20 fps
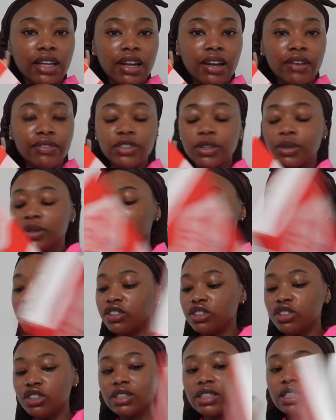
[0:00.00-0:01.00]
I love doing
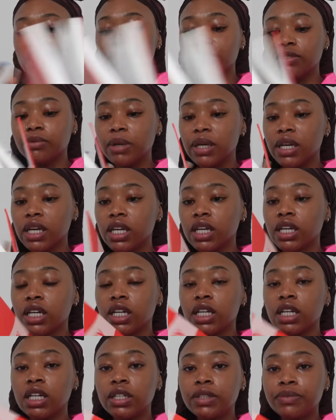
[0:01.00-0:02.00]
this. It just gives me
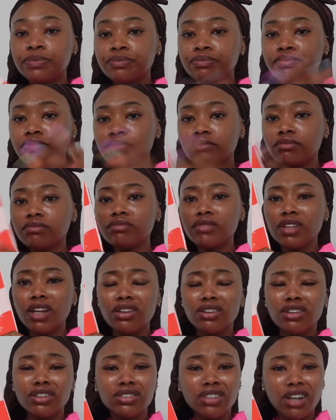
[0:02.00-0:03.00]
a
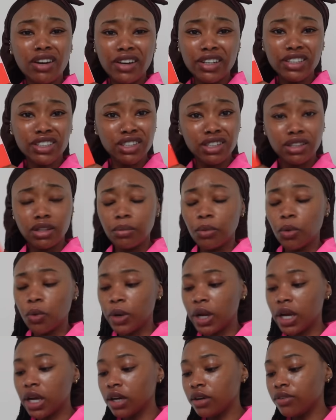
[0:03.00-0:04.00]
good direction in the
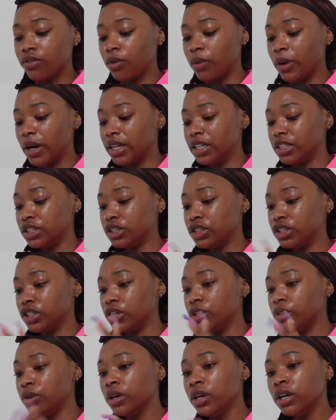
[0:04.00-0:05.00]
morning for what I need to
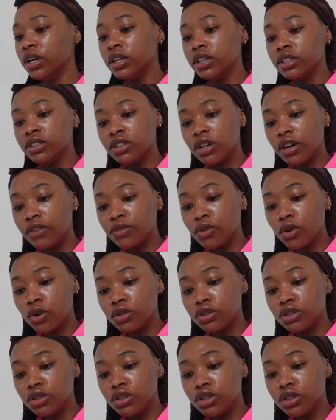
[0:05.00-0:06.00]
do. So I've
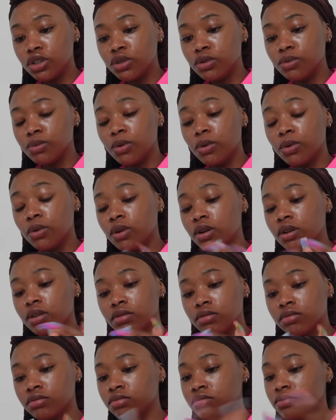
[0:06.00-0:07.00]
got to do, well,
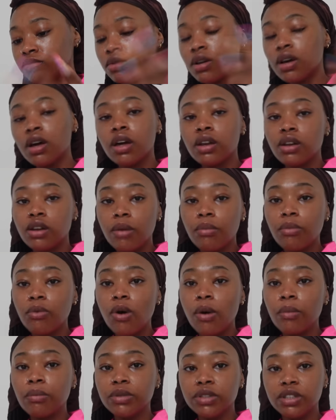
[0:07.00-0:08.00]
number
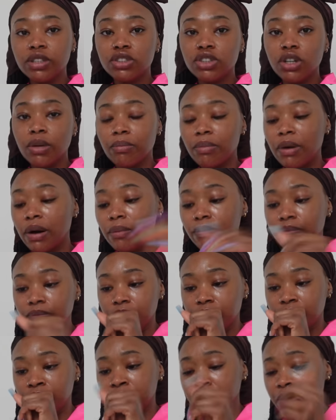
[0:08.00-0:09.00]
one was the gym, but
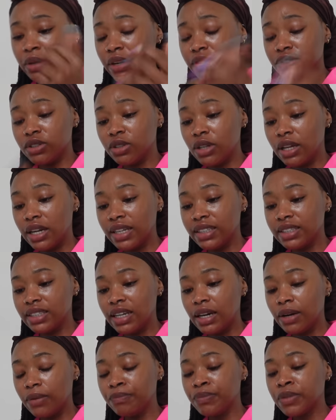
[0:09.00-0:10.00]
I'm going to have to do that later
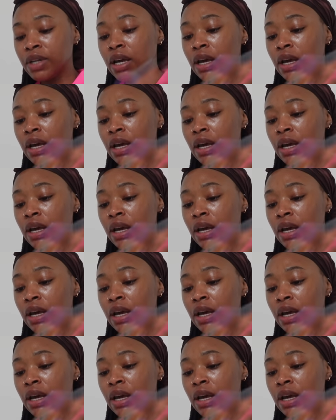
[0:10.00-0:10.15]
now.